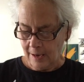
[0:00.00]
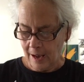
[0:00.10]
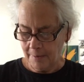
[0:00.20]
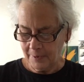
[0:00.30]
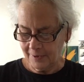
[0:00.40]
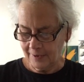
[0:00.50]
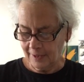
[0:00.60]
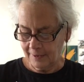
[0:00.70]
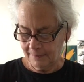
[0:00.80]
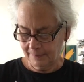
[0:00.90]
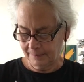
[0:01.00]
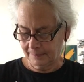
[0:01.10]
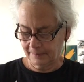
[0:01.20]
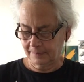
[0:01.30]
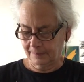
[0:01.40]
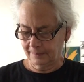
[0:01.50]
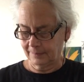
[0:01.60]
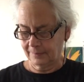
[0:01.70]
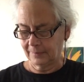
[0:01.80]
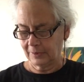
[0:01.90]
I would say
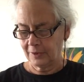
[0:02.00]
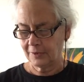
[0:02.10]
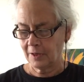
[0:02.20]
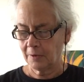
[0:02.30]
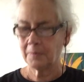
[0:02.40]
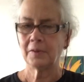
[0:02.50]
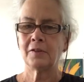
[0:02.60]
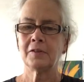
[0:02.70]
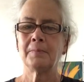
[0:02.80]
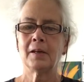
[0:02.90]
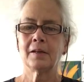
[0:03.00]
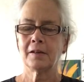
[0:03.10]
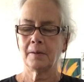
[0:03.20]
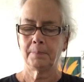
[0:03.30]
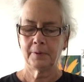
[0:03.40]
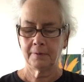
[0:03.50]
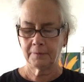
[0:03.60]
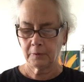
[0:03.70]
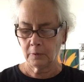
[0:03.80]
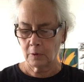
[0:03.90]
to start with, just make a couple
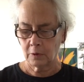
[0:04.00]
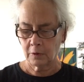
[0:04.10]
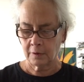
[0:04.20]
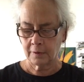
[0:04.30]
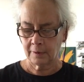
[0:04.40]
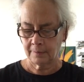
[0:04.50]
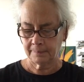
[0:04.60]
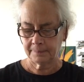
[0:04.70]
of long